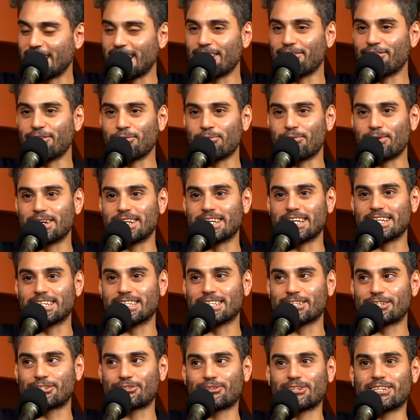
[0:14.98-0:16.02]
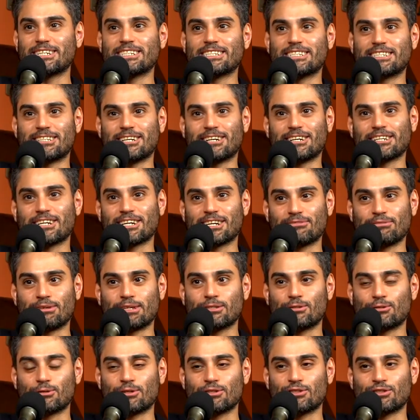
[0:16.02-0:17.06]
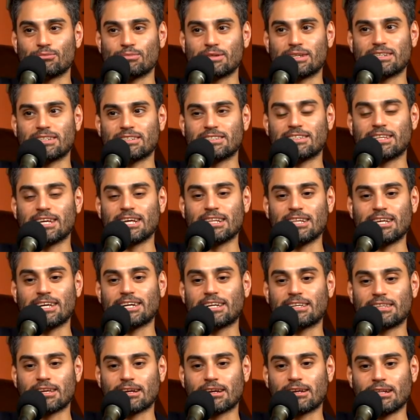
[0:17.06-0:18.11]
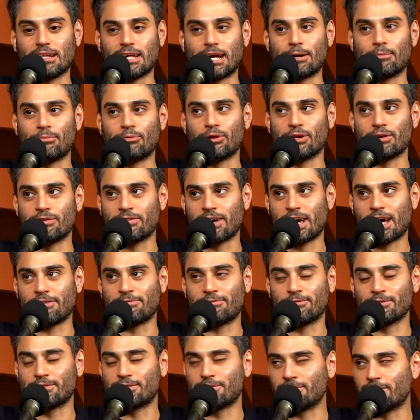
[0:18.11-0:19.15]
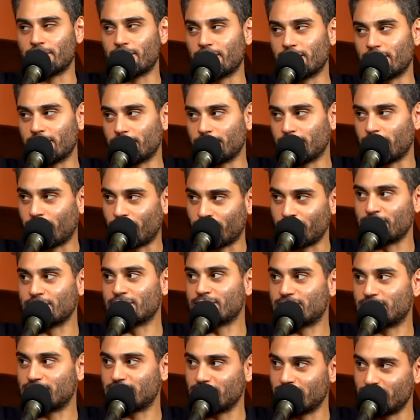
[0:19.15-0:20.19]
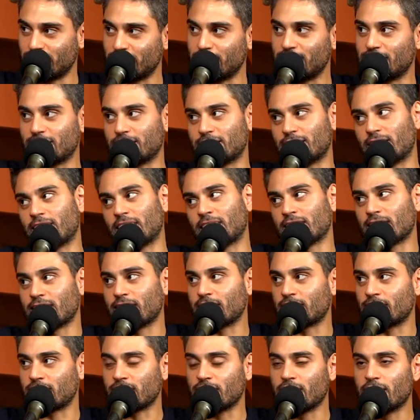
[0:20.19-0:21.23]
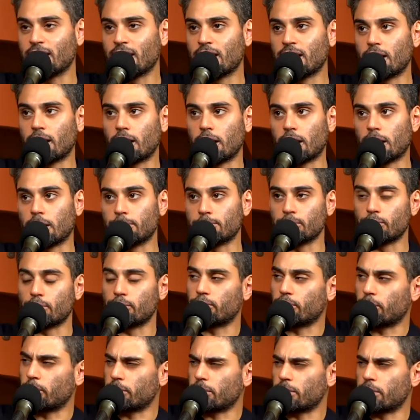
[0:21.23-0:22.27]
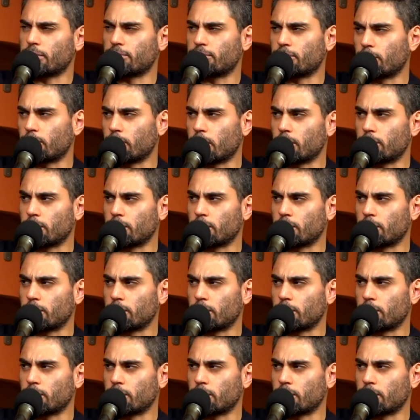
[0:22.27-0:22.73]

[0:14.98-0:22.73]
Everybody in Detroit is talking about Georgia because they like the collaborative efforts of the artists in Atlanta. You were only there for what,